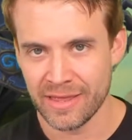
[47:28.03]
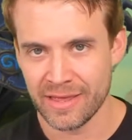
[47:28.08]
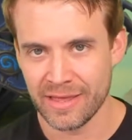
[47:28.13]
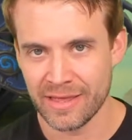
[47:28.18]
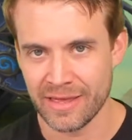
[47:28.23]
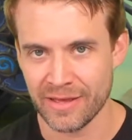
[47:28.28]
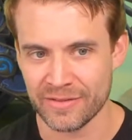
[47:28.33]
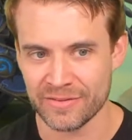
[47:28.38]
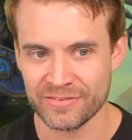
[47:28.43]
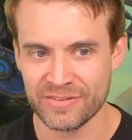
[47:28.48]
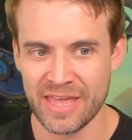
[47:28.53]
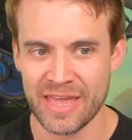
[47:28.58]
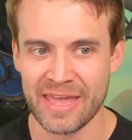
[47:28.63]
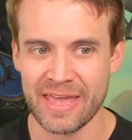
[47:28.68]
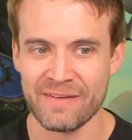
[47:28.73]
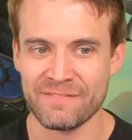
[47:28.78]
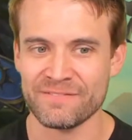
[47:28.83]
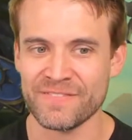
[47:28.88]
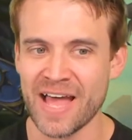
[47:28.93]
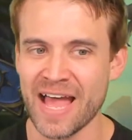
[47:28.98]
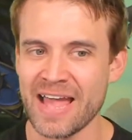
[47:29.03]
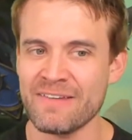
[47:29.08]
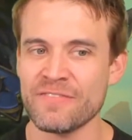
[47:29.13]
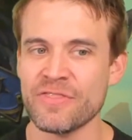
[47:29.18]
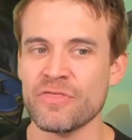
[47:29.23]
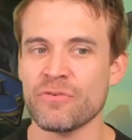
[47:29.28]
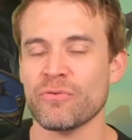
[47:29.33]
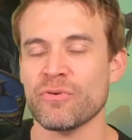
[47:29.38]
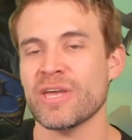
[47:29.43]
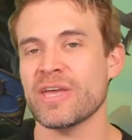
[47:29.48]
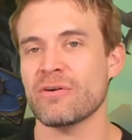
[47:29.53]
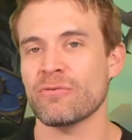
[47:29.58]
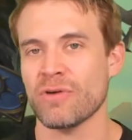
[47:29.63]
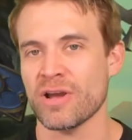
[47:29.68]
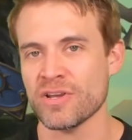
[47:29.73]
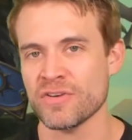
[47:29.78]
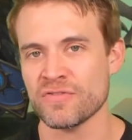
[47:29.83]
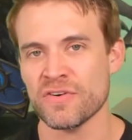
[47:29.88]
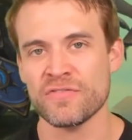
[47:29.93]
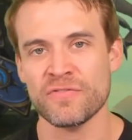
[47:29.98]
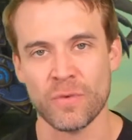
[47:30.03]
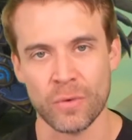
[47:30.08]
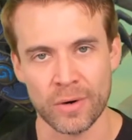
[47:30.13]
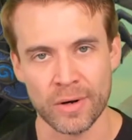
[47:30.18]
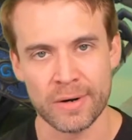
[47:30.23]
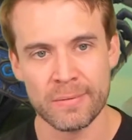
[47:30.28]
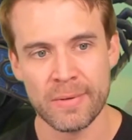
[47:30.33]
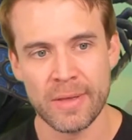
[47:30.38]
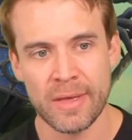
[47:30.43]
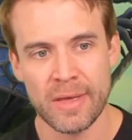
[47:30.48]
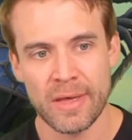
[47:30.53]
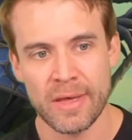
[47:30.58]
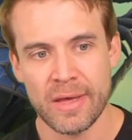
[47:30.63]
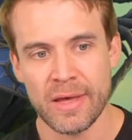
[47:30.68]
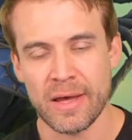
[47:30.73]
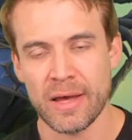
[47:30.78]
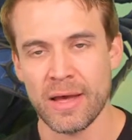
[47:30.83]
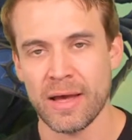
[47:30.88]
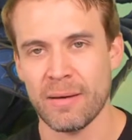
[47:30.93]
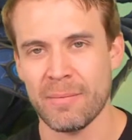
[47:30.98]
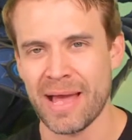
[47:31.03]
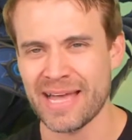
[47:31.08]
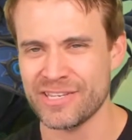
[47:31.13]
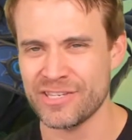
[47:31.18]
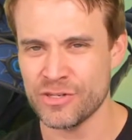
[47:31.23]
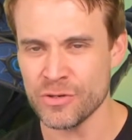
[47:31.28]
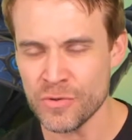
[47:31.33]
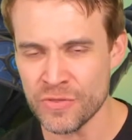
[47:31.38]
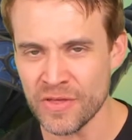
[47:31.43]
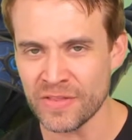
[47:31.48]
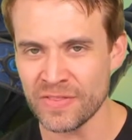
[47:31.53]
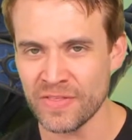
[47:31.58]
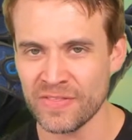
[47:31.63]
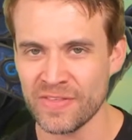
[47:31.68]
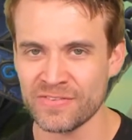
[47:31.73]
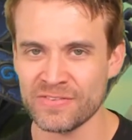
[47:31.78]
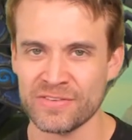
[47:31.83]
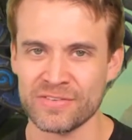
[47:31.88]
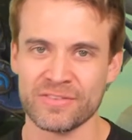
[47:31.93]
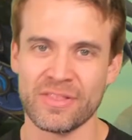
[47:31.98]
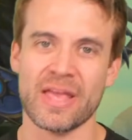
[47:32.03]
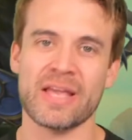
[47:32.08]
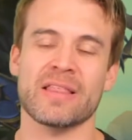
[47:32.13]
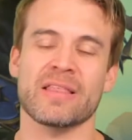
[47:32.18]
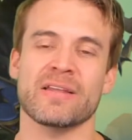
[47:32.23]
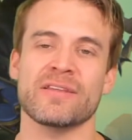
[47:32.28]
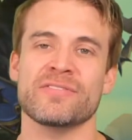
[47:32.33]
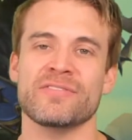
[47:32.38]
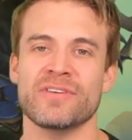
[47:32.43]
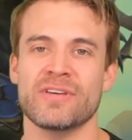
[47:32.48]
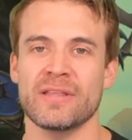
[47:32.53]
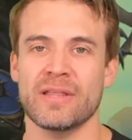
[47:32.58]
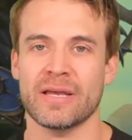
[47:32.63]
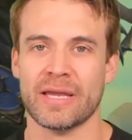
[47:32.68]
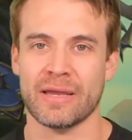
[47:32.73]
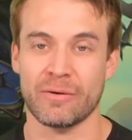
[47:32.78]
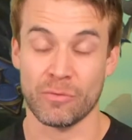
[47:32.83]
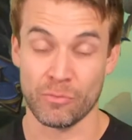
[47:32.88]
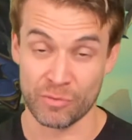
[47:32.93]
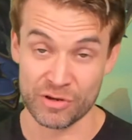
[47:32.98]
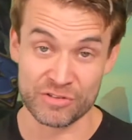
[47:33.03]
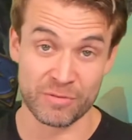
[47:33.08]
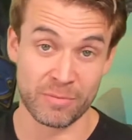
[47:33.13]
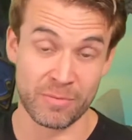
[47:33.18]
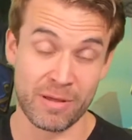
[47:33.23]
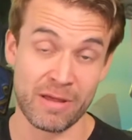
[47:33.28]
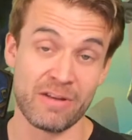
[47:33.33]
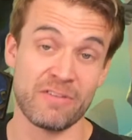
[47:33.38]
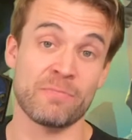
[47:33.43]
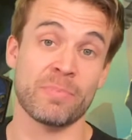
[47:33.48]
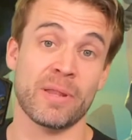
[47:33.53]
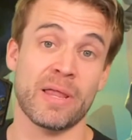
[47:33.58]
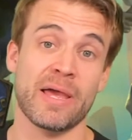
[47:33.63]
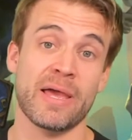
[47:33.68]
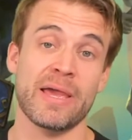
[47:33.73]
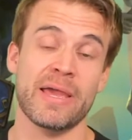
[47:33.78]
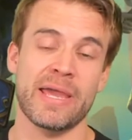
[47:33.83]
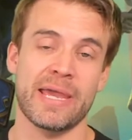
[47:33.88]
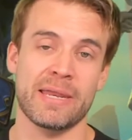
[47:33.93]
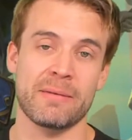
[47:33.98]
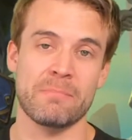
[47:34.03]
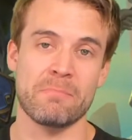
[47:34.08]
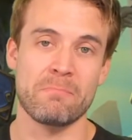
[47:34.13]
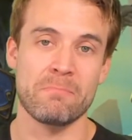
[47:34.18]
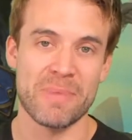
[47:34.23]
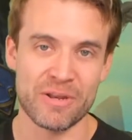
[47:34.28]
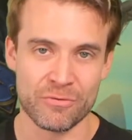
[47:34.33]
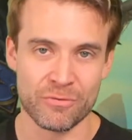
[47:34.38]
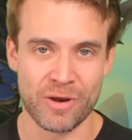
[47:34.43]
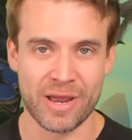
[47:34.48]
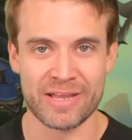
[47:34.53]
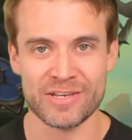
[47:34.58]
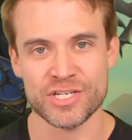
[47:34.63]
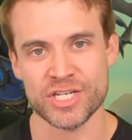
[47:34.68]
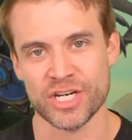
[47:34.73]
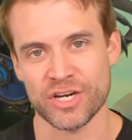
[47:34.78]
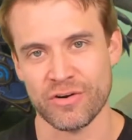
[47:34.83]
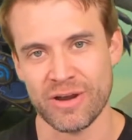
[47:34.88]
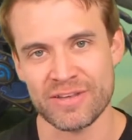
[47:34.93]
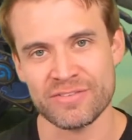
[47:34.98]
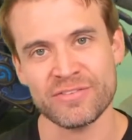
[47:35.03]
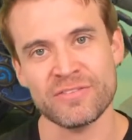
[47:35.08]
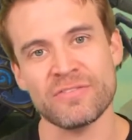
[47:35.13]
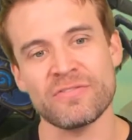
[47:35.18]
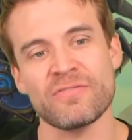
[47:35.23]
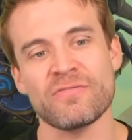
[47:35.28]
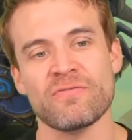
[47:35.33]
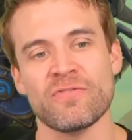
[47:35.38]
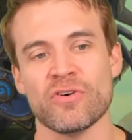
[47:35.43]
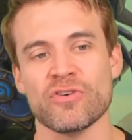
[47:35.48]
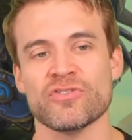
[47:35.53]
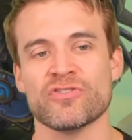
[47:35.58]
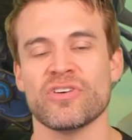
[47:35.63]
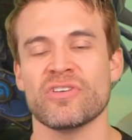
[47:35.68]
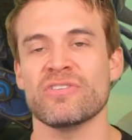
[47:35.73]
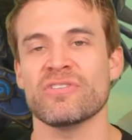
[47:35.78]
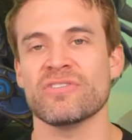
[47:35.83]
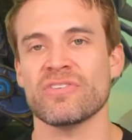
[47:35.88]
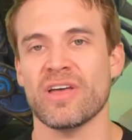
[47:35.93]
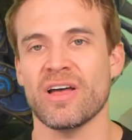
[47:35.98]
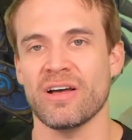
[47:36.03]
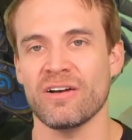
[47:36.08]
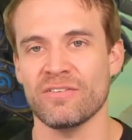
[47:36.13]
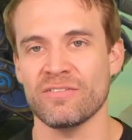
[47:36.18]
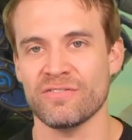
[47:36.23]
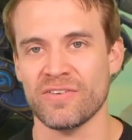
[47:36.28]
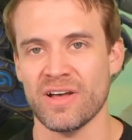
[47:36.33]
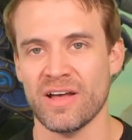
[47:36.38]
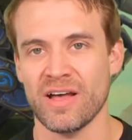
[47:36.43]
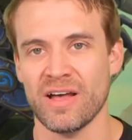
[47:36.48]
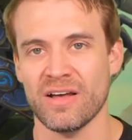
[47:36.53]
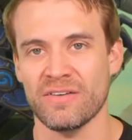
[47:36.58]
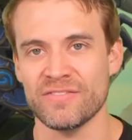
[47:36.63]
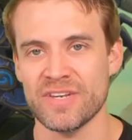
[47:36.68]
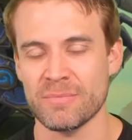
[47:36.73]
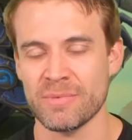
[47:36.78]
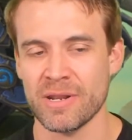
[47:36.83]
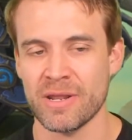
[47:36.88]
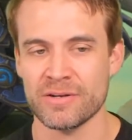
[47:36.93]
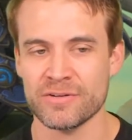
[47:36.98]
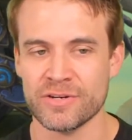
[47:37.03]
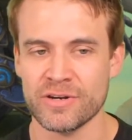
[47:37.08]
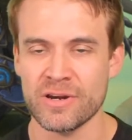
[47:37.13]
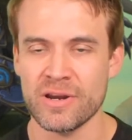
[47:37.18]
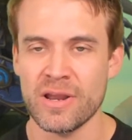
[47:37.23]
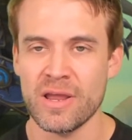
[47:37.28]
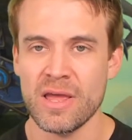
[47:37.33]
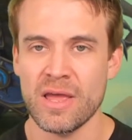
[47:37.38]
It's a 5/3 rush for 4. I do think that this is likely to see like a reasonable amount of play in mid-range and aggressive versions of Demon Hunter